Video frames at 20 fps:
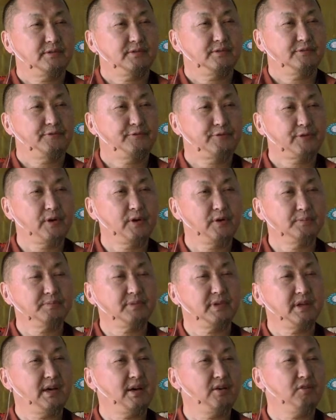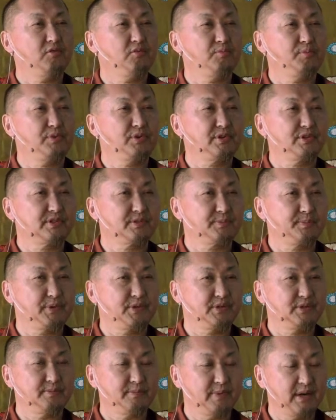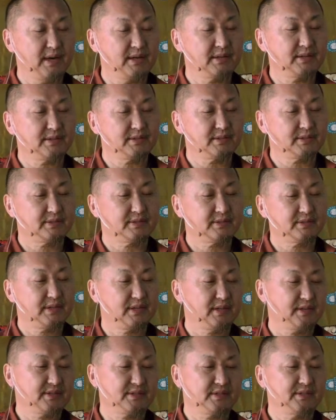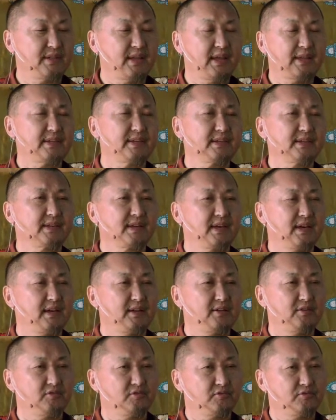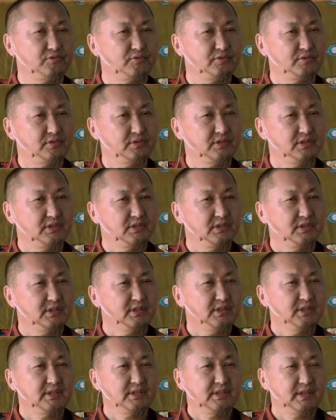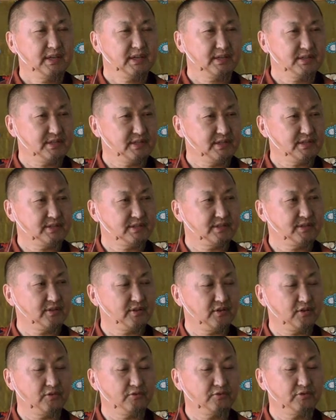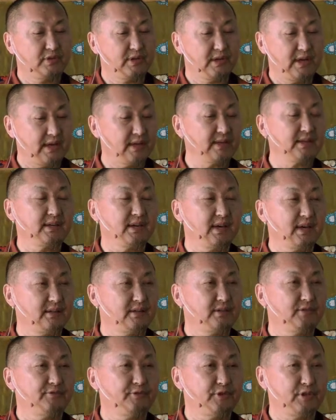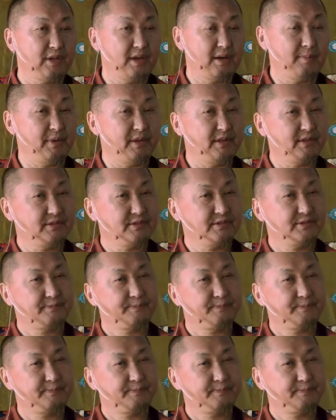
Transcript: from our body, speech, mind, there is nothing kind of existence of any other phenomena.